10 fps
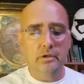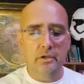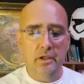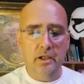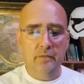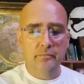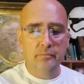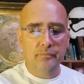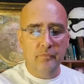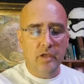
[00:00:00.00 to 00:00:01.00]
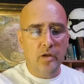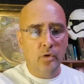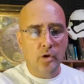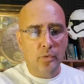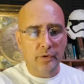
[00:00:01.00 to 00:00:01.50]
Yeah, I
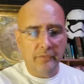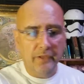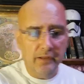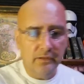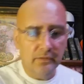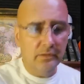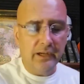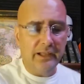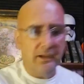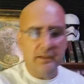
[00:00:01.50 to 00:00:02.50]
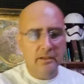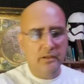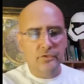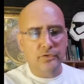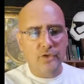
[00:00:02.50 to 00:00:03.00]
won't go into that. I can't
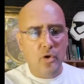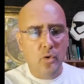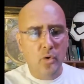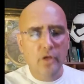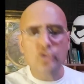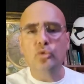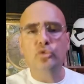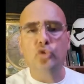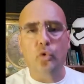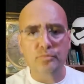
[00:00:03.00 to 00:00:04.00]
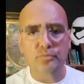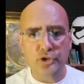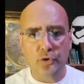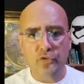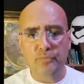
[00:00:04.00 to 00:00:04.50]
because there's no there's no source
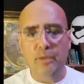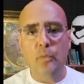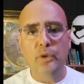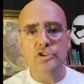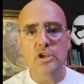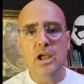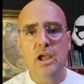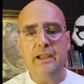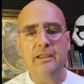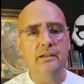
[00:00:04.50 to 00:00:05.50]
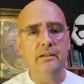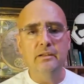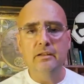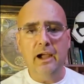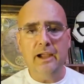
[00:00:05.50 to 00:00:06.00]
materials by which I can
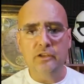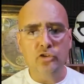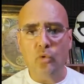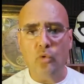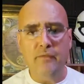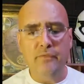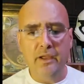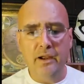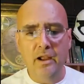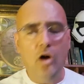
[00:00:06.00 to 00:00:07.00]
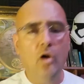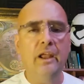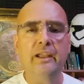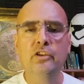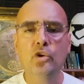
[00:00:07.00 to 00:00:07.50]
I can drive that. All I
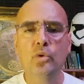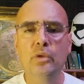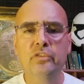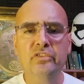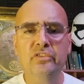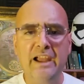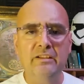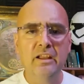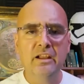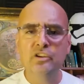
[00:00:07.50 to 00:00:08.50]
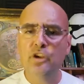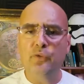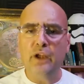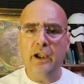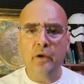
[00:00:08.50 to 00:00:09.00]
can do is cite
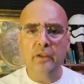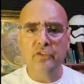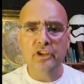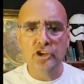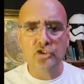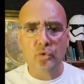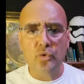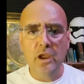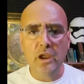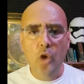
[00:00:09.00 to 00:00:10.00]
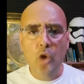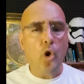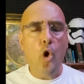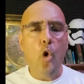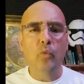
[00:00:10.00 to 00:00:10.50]
different areas in history where
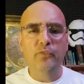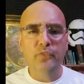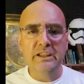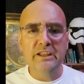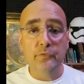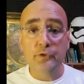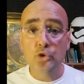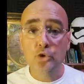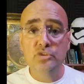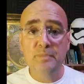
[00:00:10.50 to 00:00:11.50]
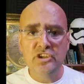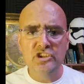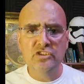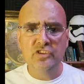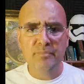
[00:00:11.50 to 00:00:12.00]
whole fleets of a new
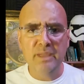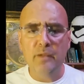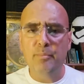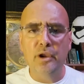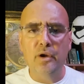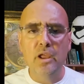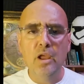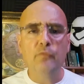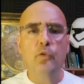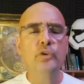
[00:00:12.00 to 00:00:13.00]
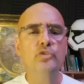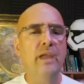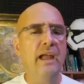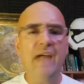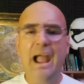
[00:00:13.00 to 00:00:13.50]
species of men appeared for which we
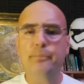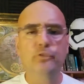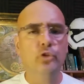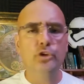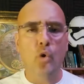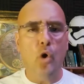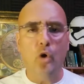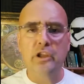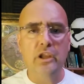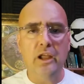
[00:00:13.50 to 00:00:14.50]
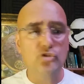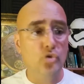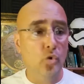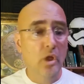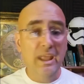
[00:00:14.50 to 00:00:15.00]
have absolutely no
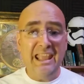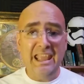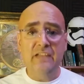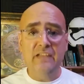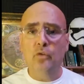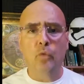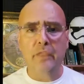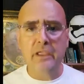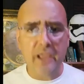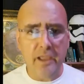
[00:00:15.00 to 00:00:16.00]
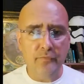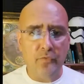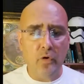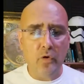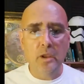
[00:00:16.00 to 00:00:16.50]
archaeological hint of where they came
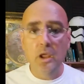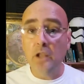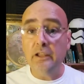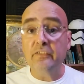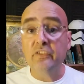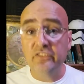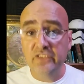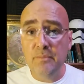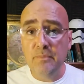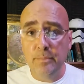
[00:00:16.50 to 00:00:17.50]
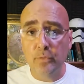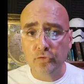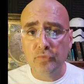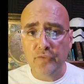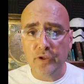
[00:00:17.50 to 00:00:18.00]
from. Like the Sea Peoples
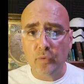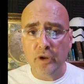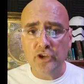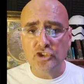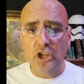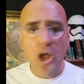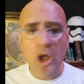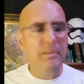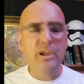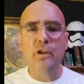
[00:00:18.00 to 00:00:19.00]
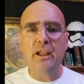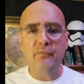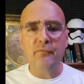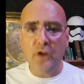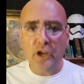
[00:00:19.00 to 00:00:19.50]
Confederation appeared out of
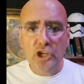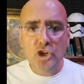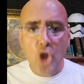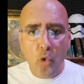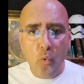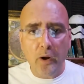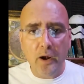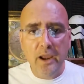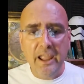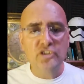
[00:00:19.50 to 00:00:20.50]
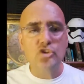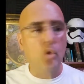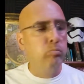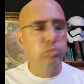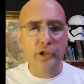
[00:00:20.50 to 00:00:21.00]
fucking nowhere and just
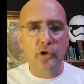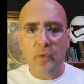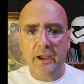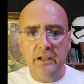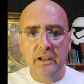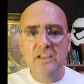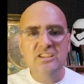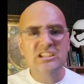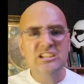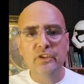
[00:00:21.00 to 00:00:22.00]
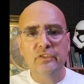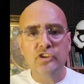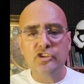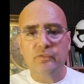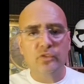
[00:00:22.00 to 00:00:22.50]
obliterated
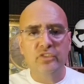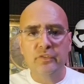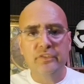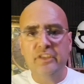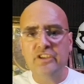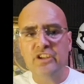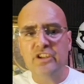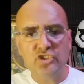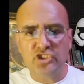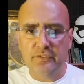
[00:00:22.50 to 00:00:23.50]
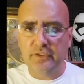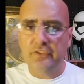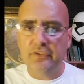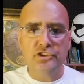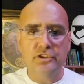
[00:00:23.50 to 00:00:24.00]
civilization after civilization after
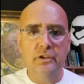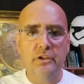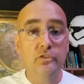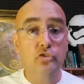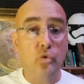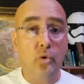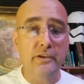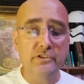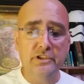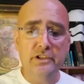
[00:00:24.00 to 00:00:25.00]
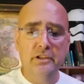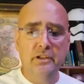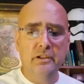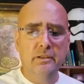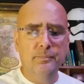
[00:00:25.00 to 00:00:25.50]
civilization. It's crazy.
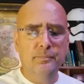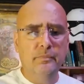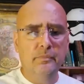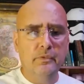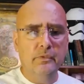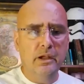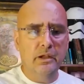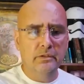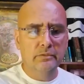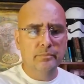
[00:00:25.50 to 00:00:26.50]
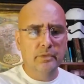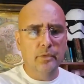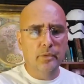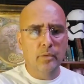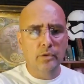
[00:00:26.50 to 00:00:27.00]
Yeah.
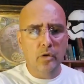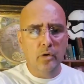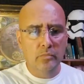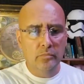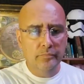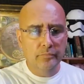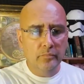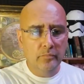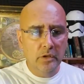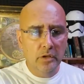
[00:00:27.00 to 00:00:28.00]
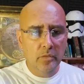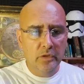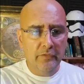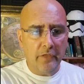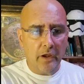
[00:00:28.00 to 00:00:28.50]
Anyway, we'll go. We'll
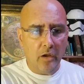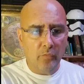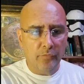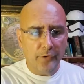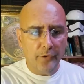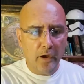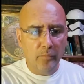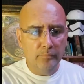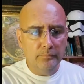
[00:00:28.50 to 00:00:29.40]
leave that alone for now.